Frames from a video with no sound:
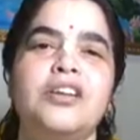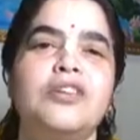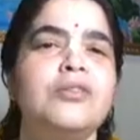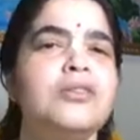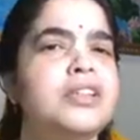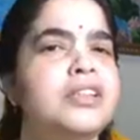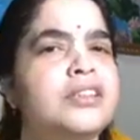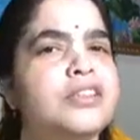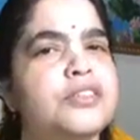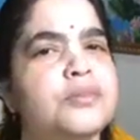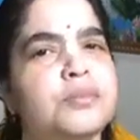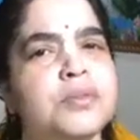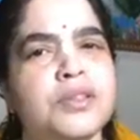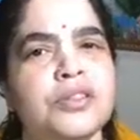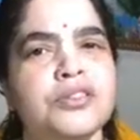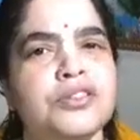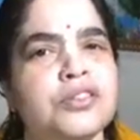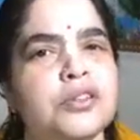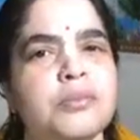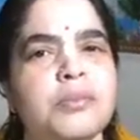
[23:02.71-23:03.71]
only the
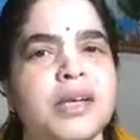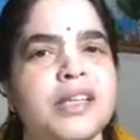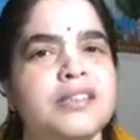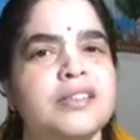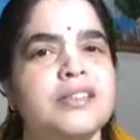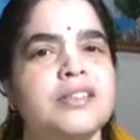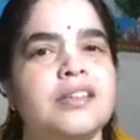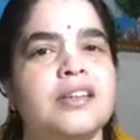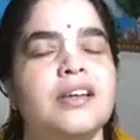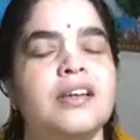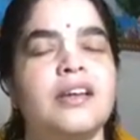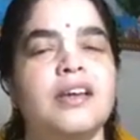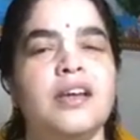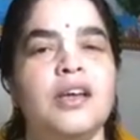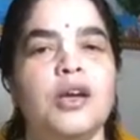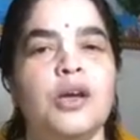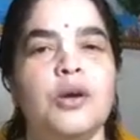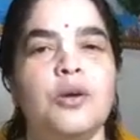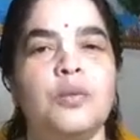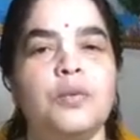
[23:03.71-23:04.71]
spiritual master
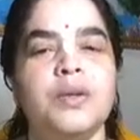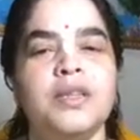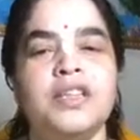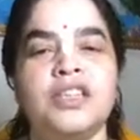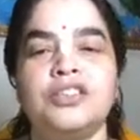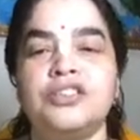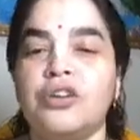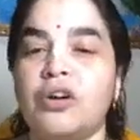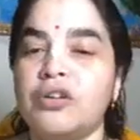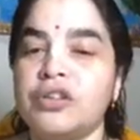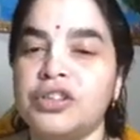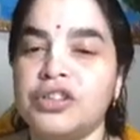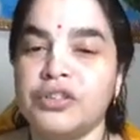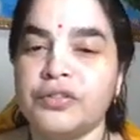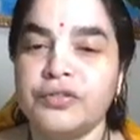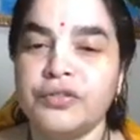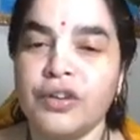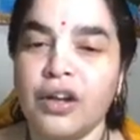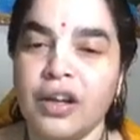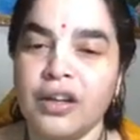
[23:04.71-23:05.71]
with the torch
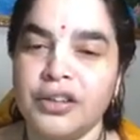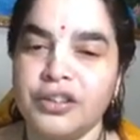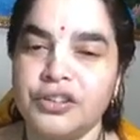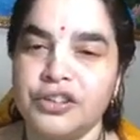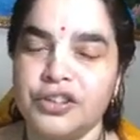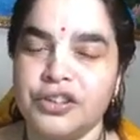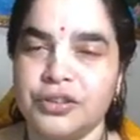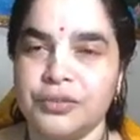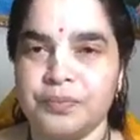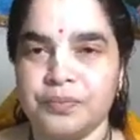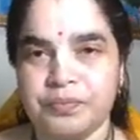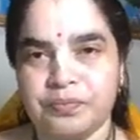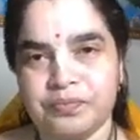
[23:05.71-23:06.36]
of knowledge